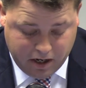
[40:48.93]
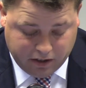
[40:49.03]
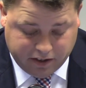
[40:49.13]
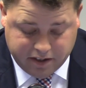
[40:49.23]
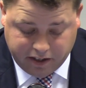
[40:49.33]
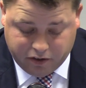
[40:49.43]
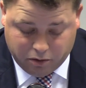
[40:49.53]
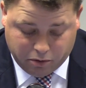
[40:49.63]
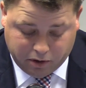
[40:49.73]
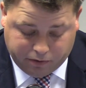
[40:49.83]
Continue to
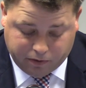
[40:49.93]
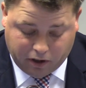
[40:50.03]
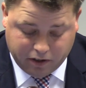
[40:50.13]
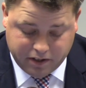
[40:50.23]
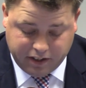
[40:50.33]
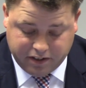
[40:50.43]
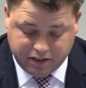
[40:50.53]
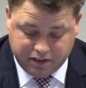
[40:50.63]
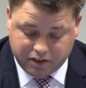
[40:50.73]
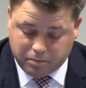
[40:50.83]
work for our
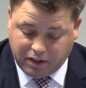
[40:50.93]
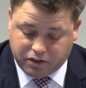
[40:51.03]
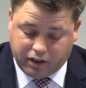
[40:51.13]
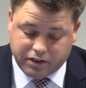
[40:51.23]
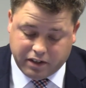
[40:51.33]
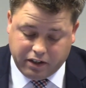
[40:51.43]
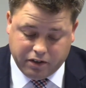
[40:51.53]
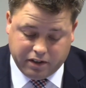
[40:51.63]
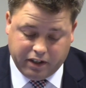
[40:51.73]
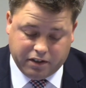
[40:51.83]
citizens, especially our senior
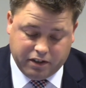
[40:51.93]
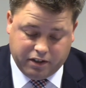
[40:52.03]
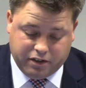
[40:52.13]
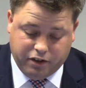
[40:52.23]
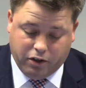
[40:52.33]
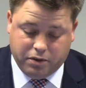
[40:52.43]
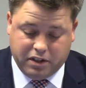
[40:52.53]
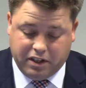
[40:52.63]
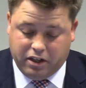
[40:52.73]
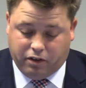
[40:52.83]
citizens and those
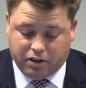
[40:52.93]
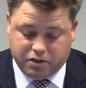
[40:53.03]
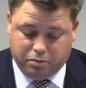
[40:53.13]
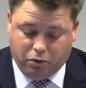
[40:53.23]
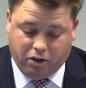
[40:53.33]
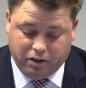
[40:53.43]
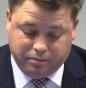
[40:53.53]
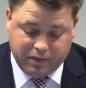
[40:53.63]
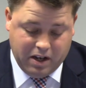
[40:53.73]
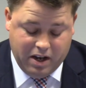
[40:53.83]
in need of our support.
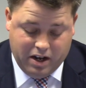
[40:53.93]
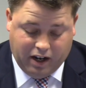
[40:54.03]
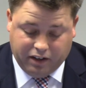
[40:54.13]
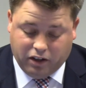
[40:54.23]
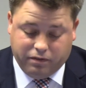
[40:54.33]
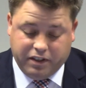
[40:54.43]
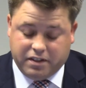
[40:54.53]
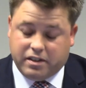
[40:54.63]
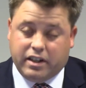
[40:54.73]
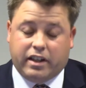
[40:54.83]
I love
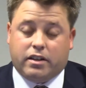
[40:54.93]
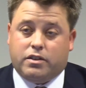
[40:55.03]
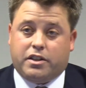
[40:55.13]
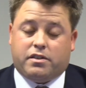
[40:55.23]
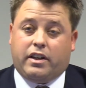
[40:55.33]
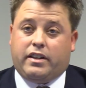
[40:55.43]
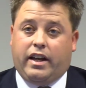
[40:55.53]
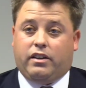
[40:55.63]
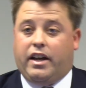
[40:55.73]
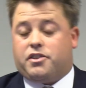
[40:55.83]
this city, just like
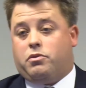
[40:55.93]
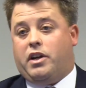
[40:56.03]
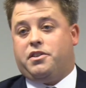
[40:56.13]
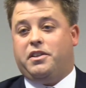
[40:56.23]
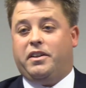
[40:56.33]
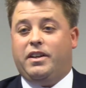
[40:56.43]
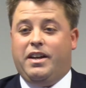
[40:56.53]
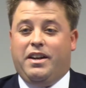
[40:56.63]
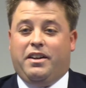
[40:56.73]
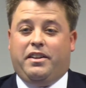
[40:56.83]
that last question.
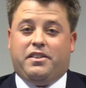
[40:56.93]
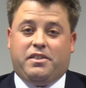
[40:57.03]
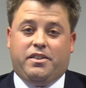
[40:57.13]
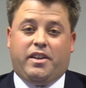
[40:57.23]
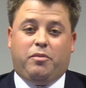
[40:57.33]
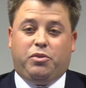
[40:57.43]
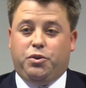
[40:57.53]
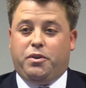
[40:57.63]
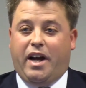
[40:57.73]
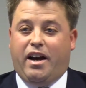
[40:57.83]
This is a
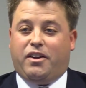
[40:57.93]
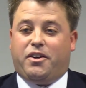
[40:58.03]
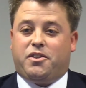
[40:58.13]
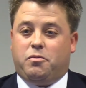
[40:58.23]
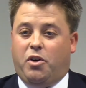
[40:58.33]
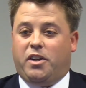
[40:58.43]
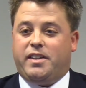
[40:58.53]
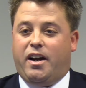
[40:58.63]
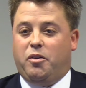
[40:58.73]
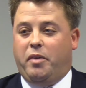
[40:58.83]
blue-collar,
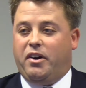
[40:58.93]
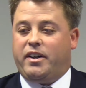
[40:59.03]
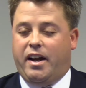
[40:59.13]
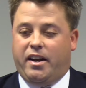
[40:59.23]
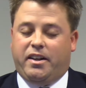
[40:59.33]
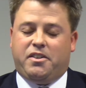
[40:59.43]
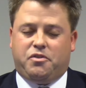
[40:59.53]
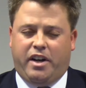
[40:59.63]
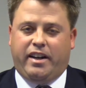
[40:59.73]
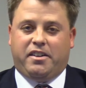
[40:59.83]
small-town Americana at its
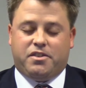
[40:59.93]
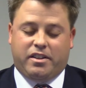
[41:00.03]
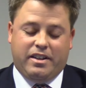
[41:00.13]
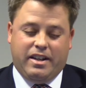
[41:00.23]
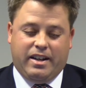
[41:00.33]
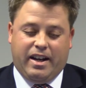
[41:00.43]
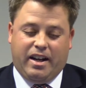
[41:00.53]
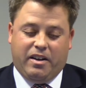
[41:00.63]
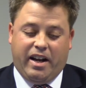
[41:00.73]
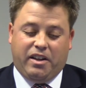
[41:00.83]
finest.
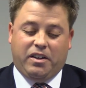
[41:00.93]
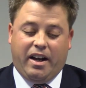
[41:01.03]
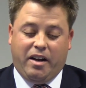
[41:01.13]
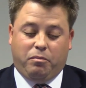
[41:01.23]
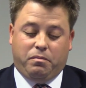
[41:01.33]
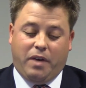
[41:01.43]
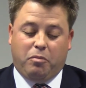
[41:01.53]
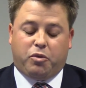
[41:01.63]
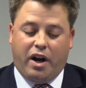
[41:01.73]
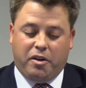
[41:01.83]
And
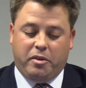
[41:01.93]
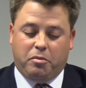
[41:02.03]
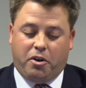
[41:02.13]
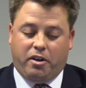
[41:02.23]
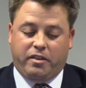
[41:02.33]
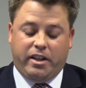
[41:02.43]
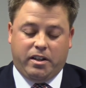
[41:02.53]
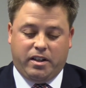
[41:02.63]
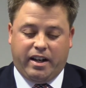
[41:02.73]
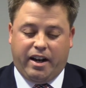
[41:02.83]
I'm proud to be a part of
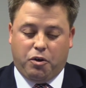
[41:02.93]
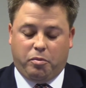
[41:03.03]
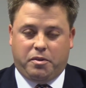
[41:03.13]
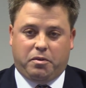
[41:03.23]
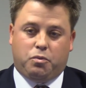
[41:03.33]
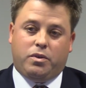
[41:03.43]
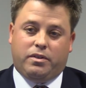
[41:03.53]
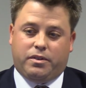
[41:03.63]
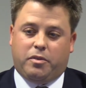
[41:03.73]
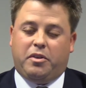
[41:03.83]
it, and I hope to